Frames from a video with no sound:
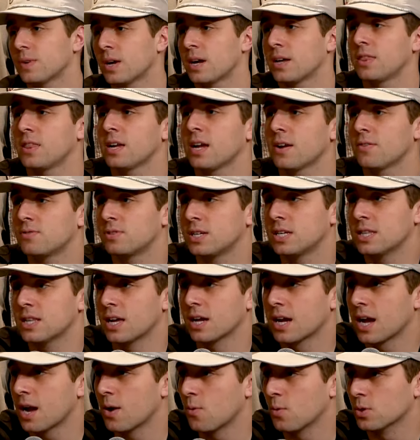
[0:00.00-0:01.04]
I think I've seen
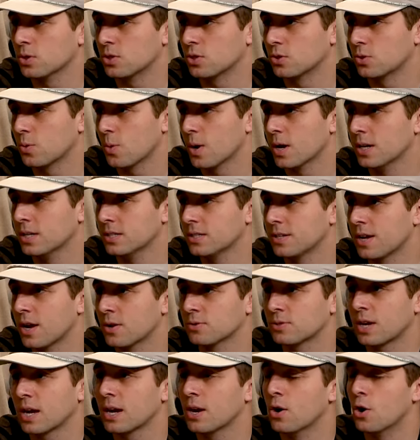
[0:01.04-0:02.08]
that guy once or twice. I
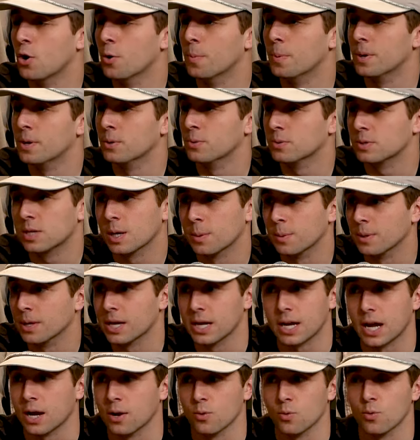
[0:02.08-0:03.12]
was kind of hoping it was someone
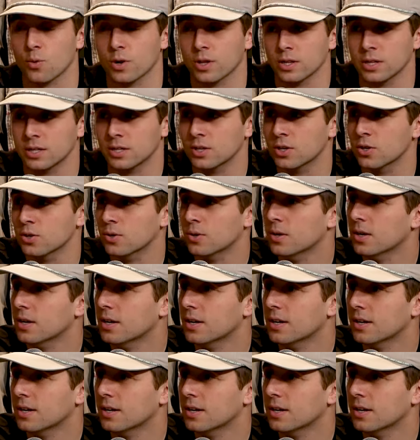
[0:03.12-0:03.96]
like I really knew.